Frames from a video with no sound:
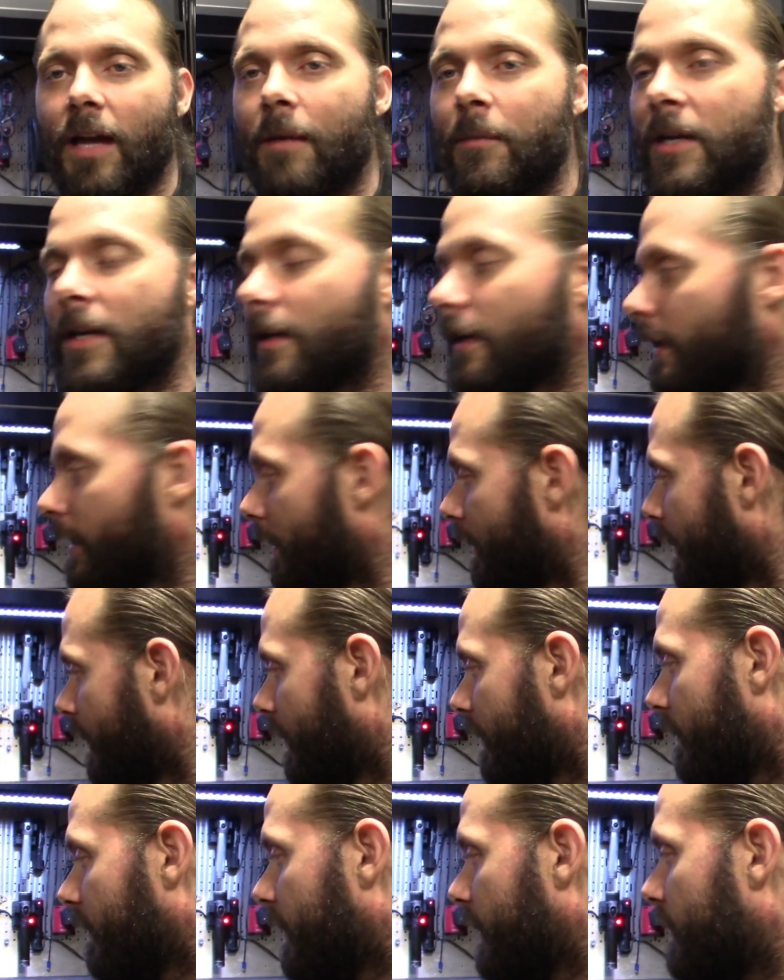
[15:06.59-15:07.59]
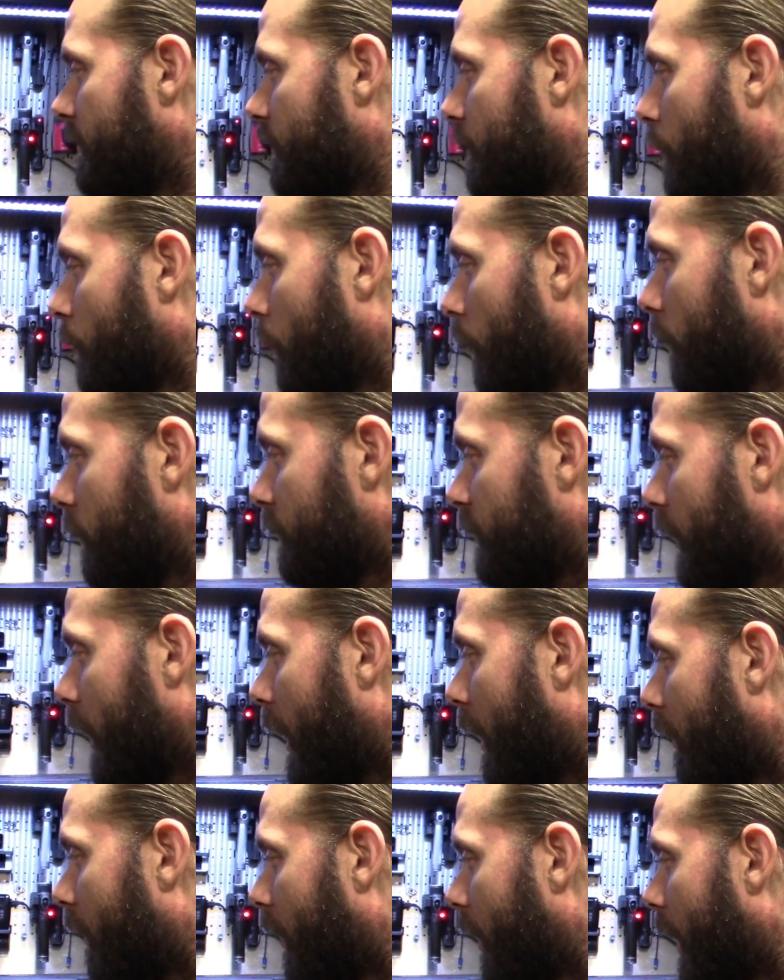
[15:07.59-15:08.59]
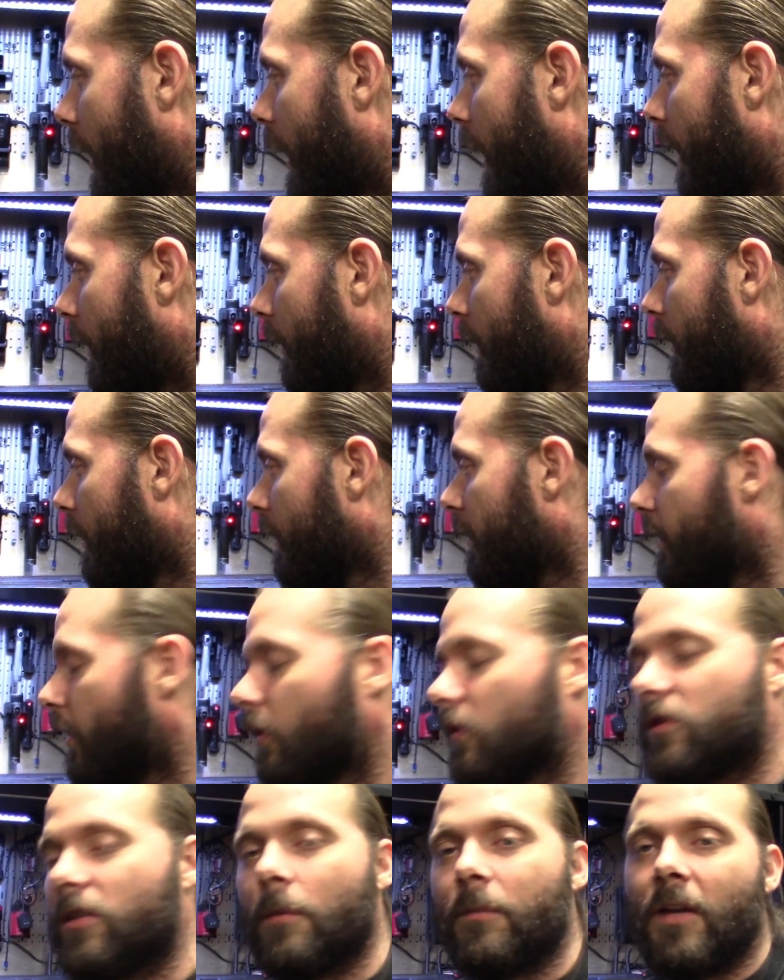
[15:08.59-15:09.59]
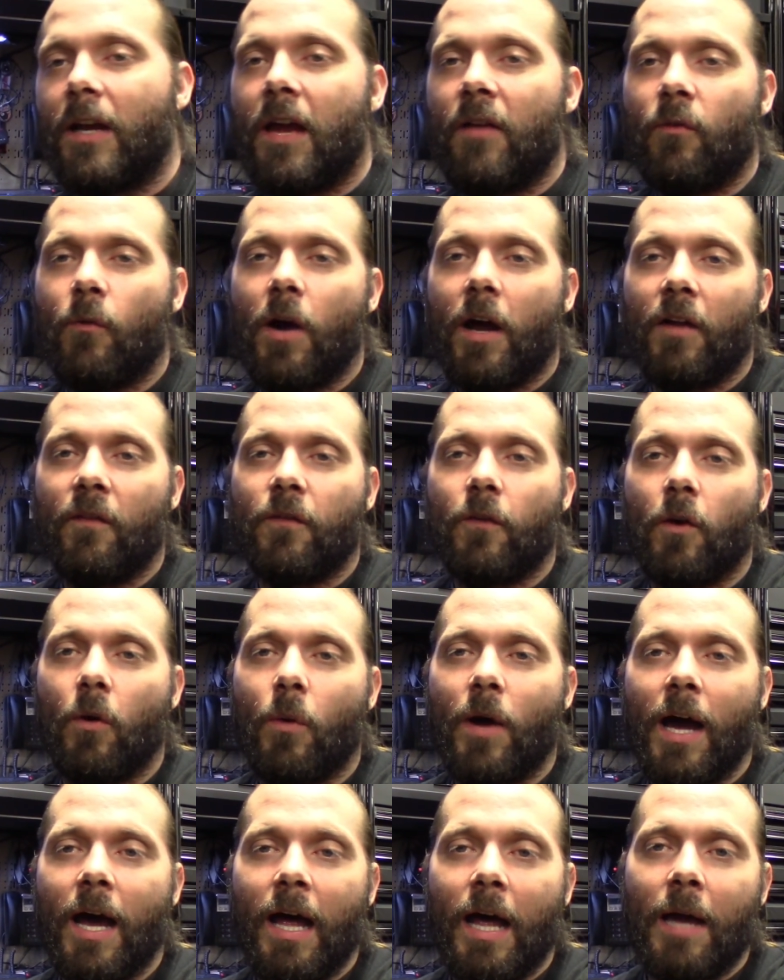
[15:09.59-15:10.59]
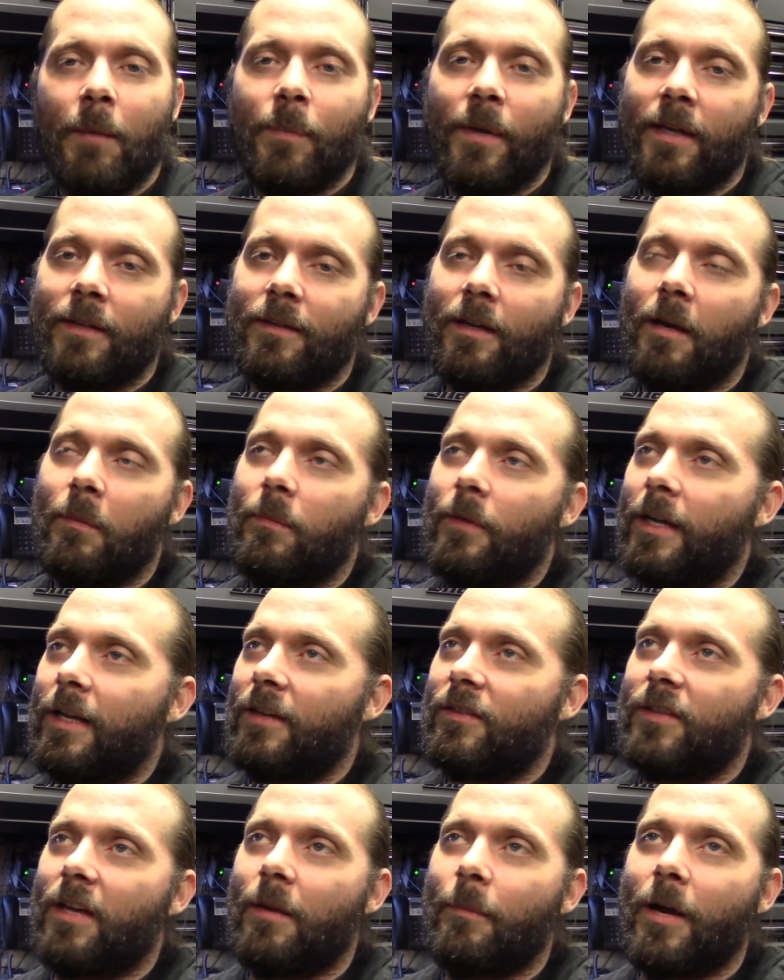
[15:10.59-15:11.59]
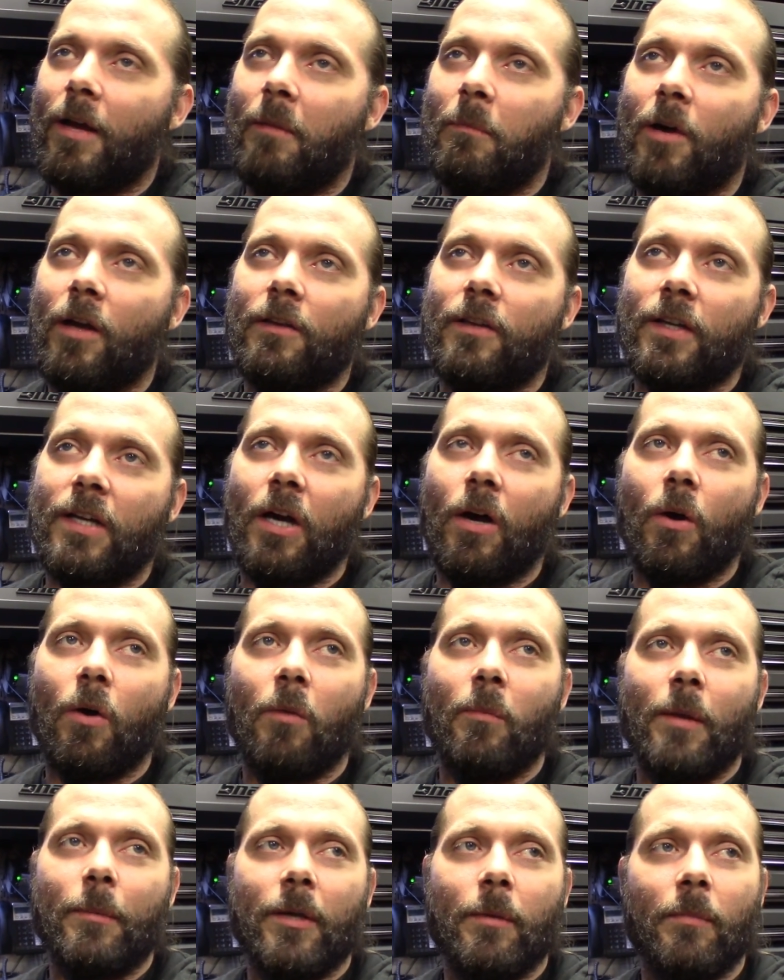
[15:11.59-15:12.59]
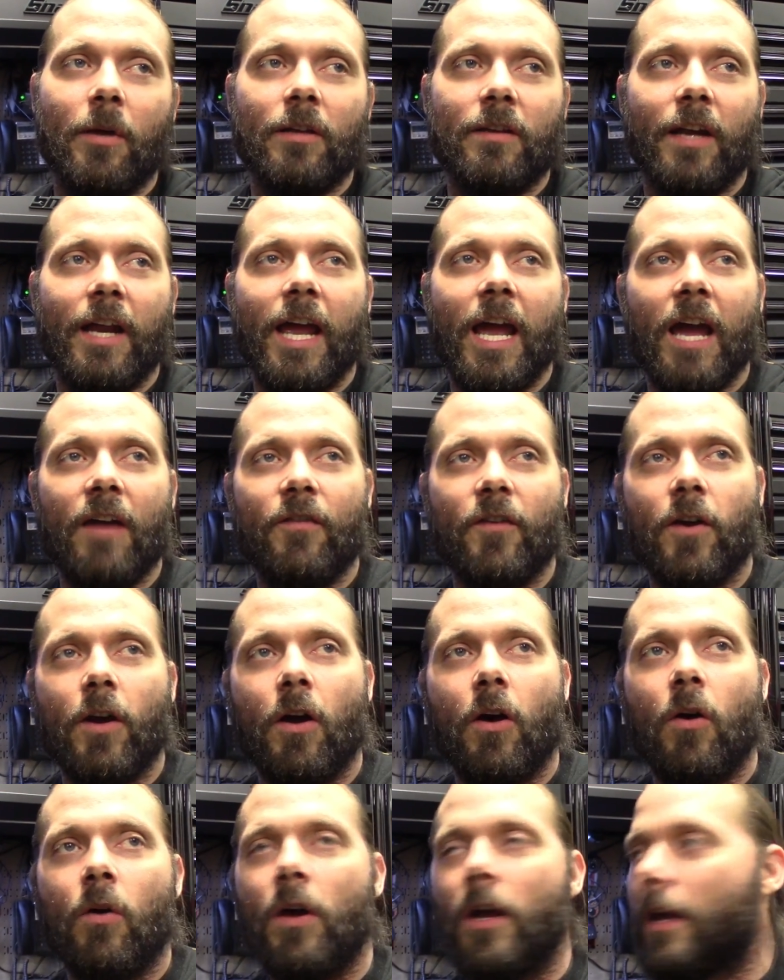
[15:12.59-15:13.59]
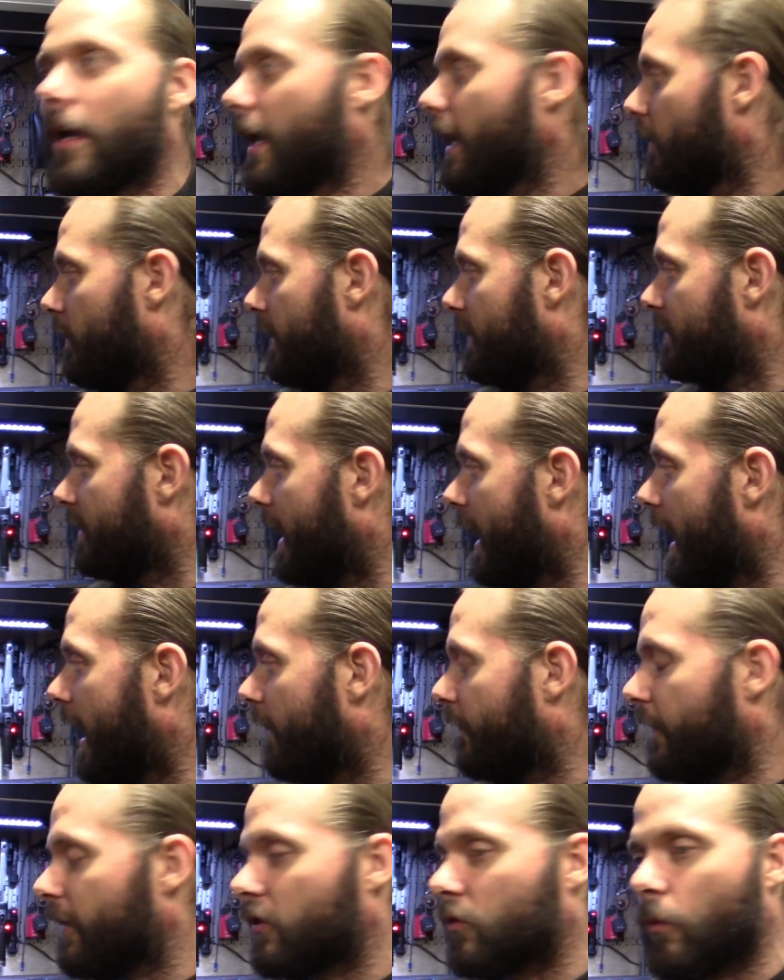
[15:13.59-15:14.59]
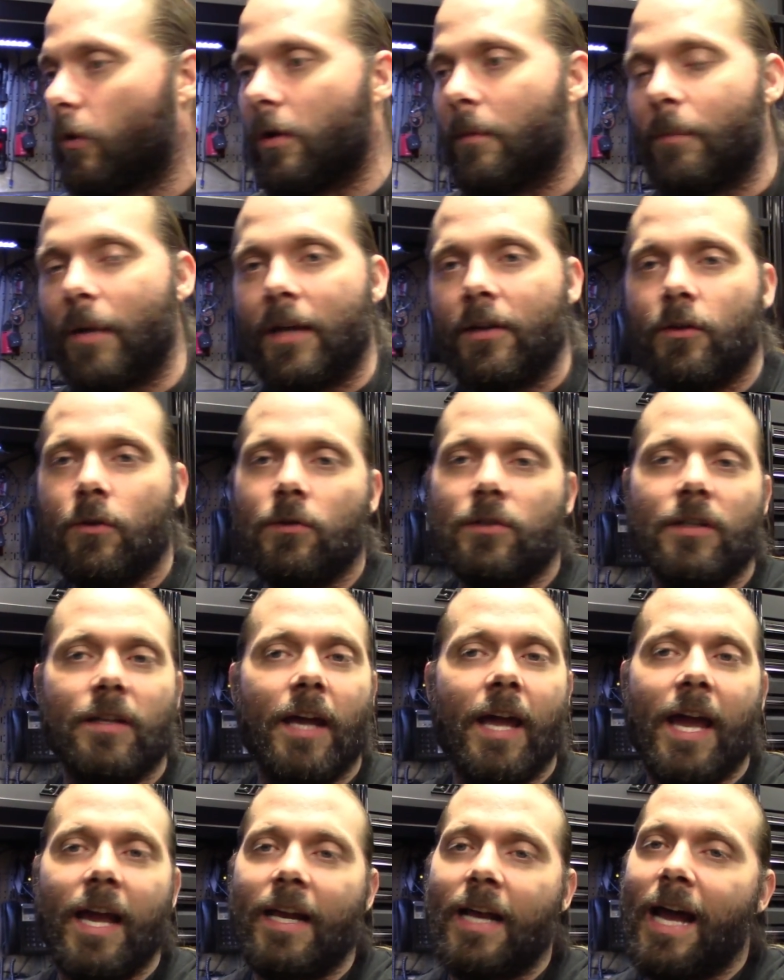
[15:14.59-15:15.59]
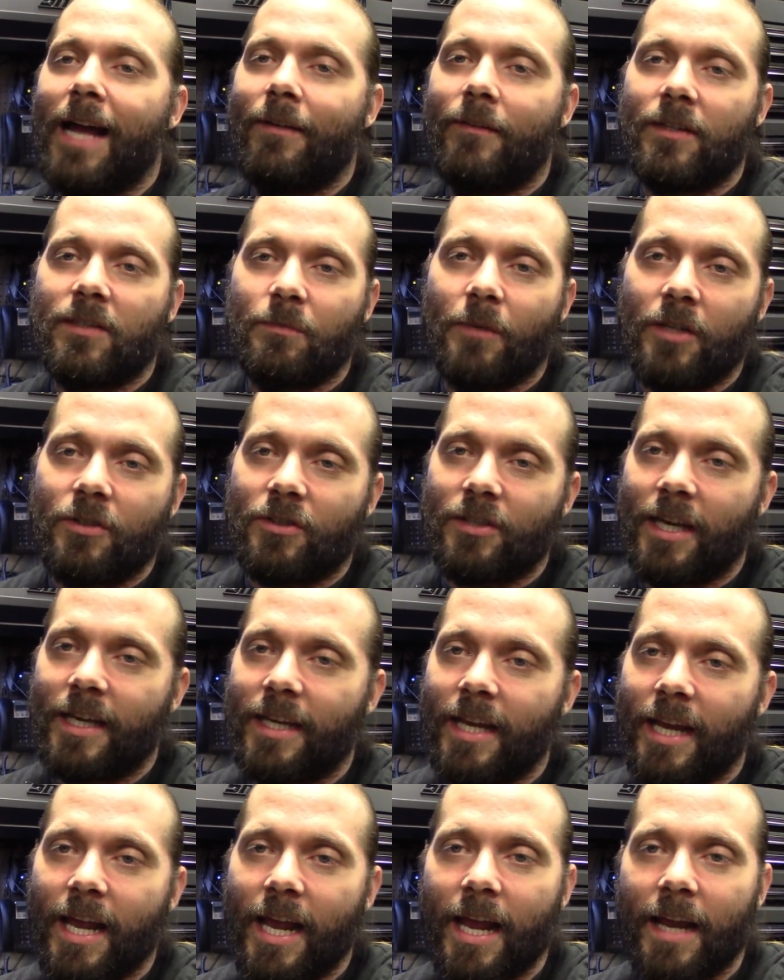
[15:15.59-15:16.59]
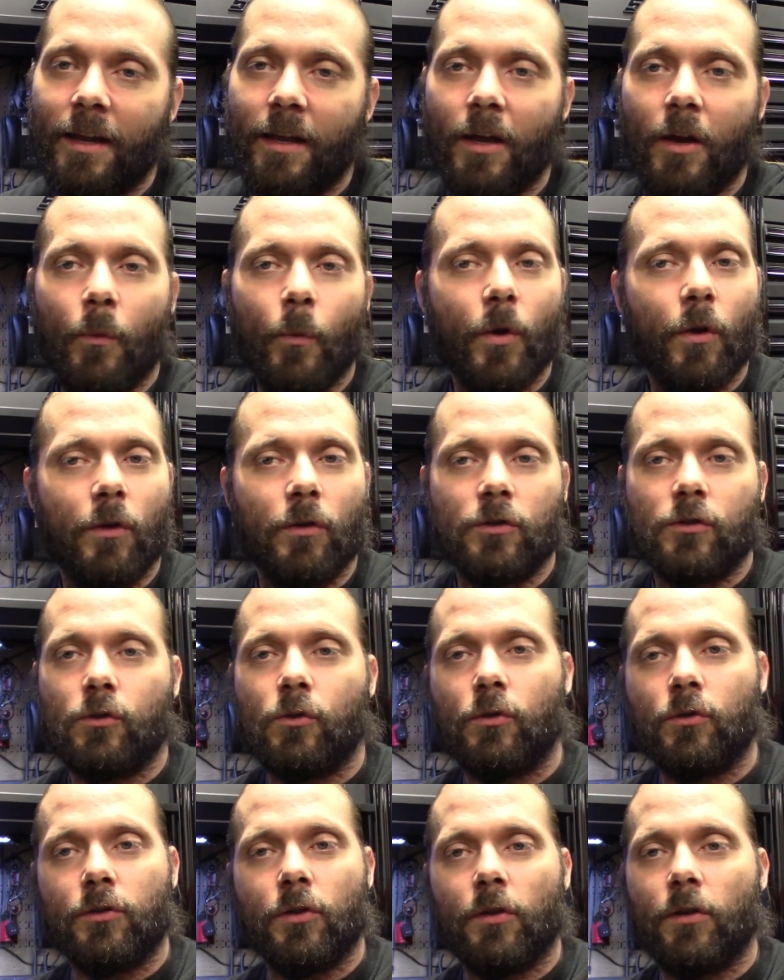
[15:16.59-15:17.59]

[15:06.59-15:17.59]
I mean, these tools are, uh, you know, something I've wanted for a while. I picked up, like I said, about a month ago, maybe a month and a half ago, at least a half inch one. Been using the heck out of it as much as I can. One of those tools,